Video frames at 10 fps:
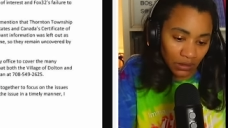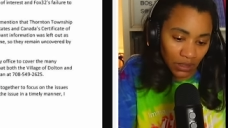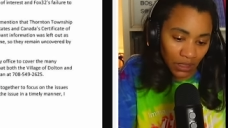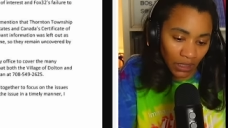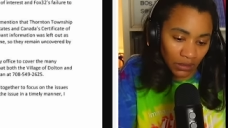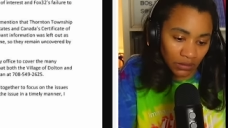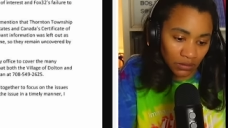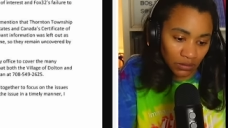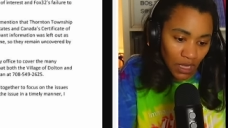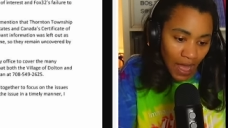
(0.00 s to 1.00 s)

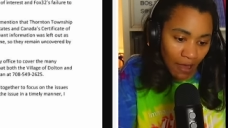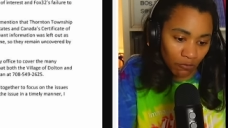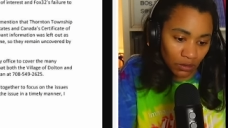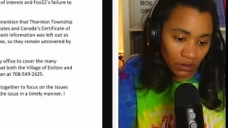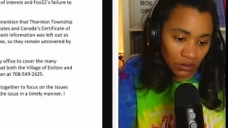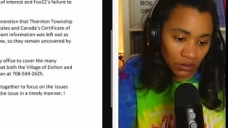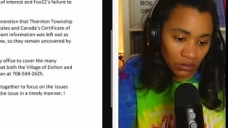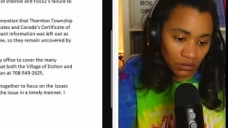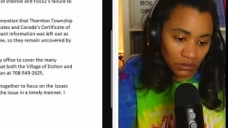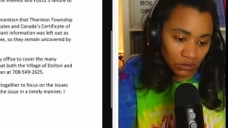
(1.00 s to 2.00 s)
And I will,
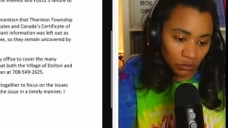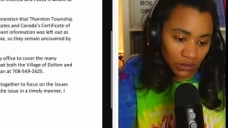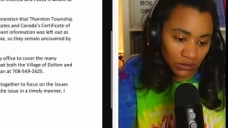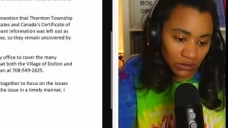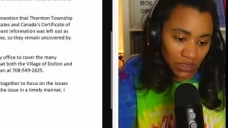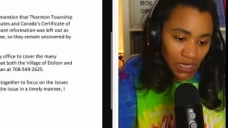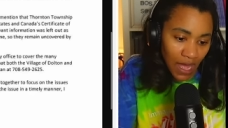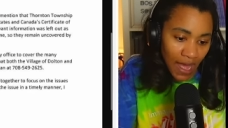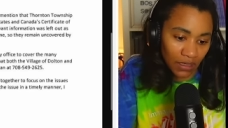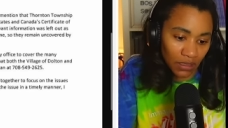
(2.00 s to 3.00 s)
I
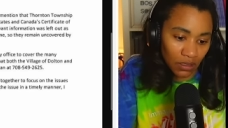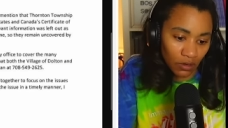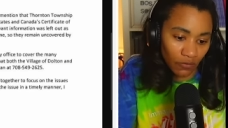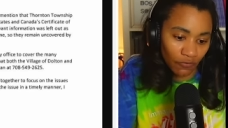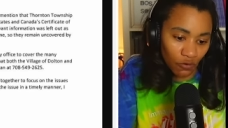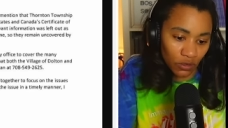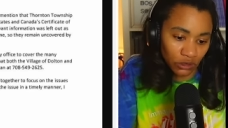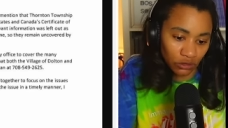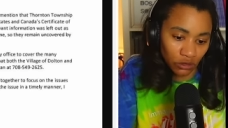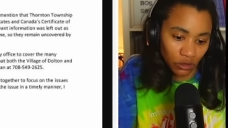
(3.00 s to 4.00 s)
look forward to
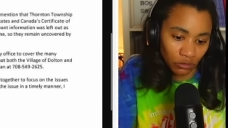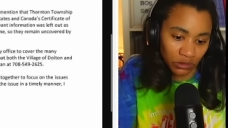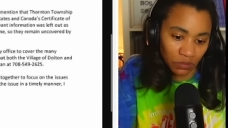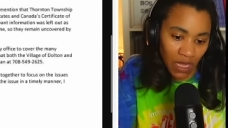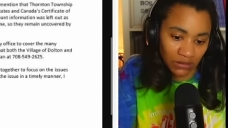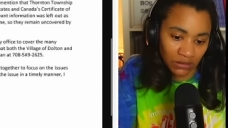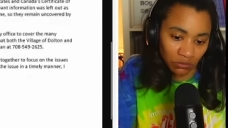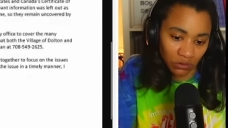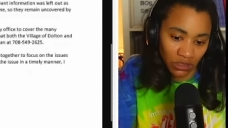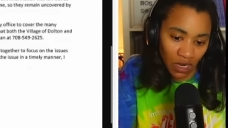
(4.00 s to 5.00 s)
your response in
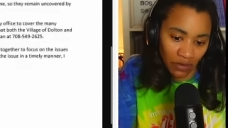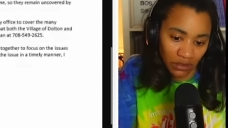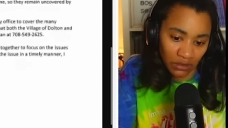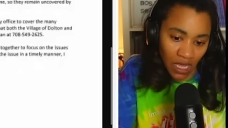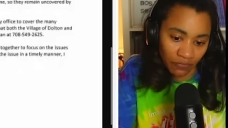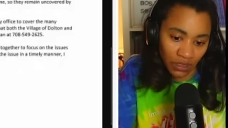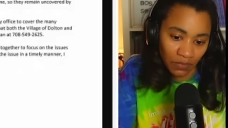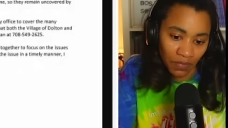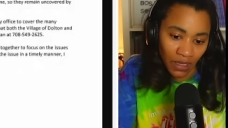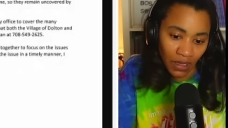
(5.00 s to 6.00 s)
resolving this conflict
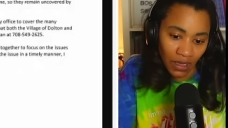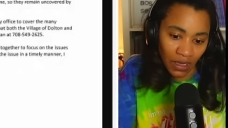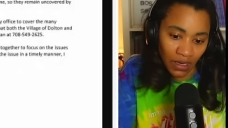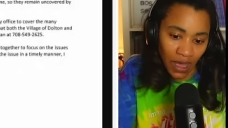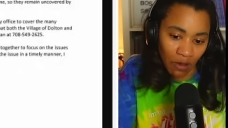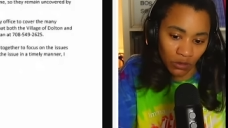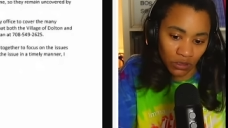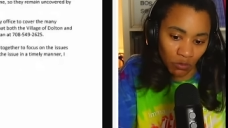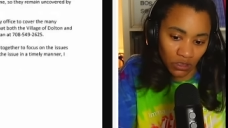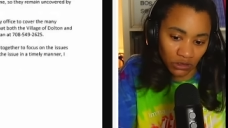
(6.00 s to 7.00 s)
and how we
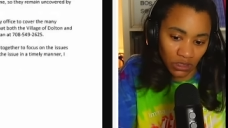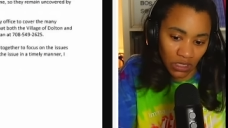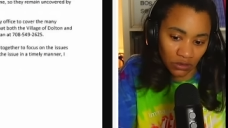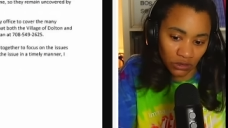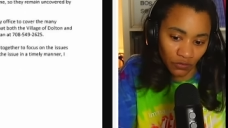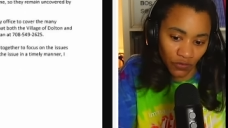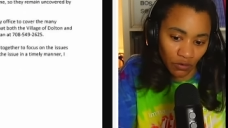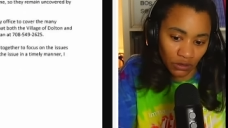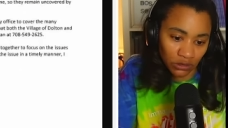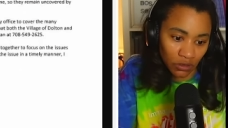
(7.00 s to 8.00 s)
could work together to
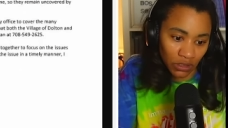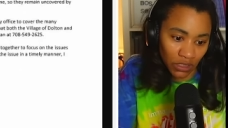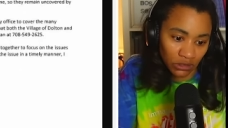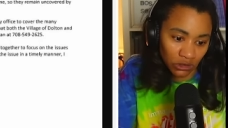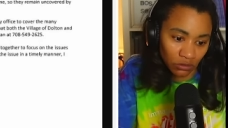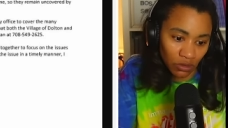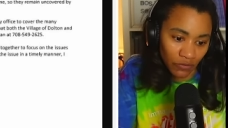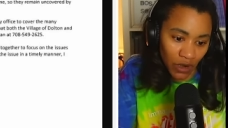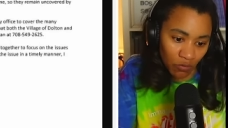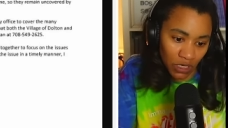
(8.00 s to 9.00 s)
focus on the issue
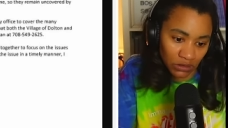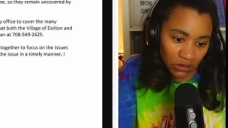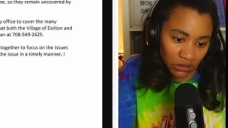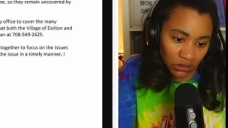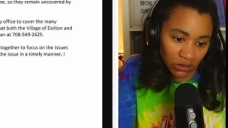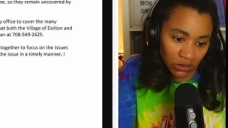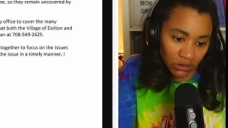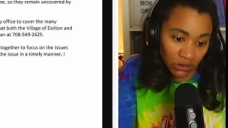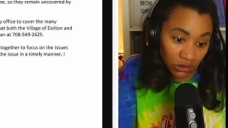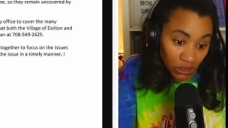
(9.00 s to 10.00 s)
of our residents
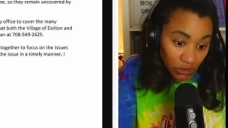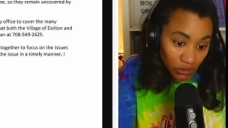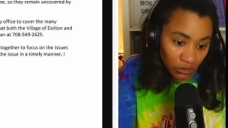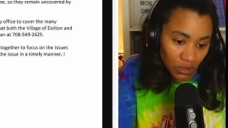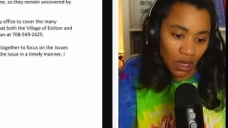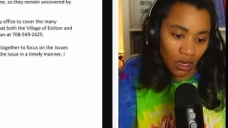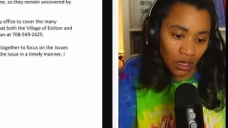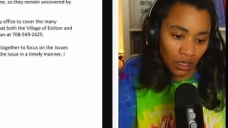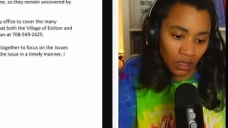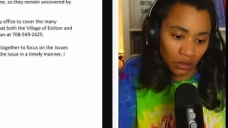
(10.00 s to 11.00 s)
consider
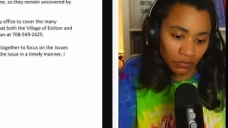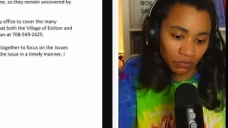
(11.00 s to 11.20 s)
a